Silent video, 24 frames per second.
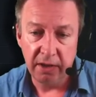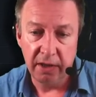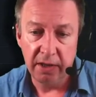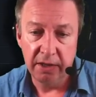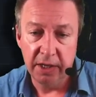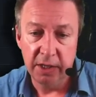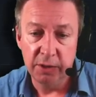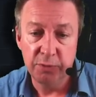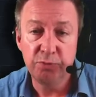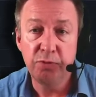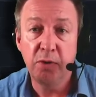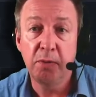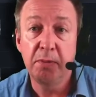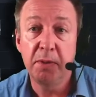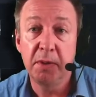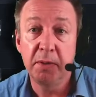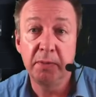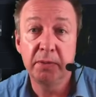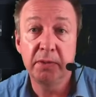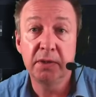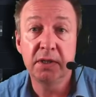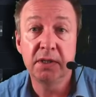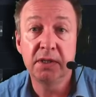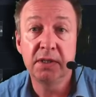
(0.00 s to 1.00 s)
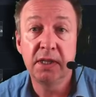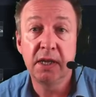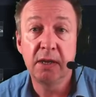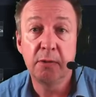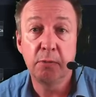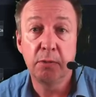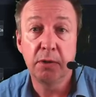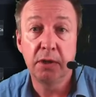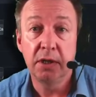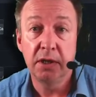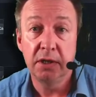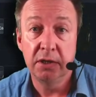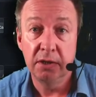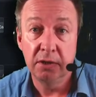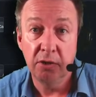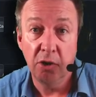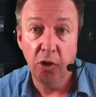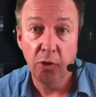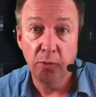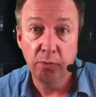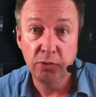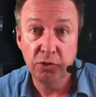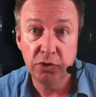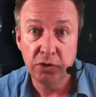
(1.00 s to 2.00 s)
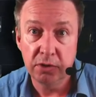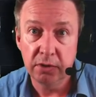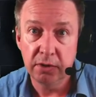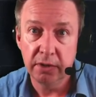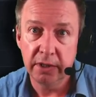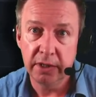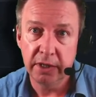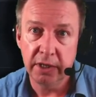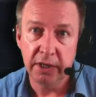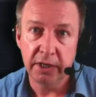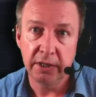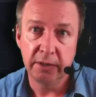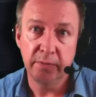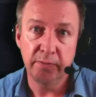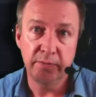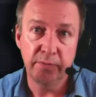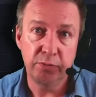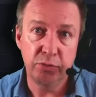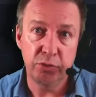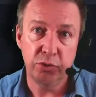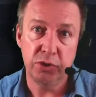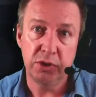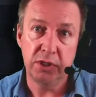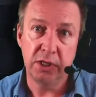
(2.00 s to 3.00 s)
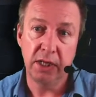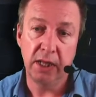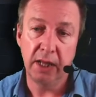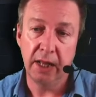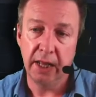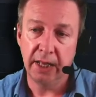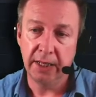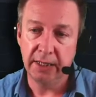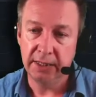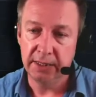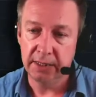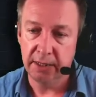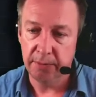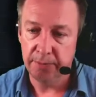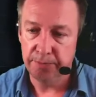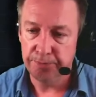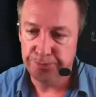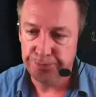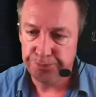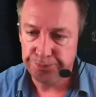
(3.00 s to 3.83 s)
and that's probably because they were an option that I put in later.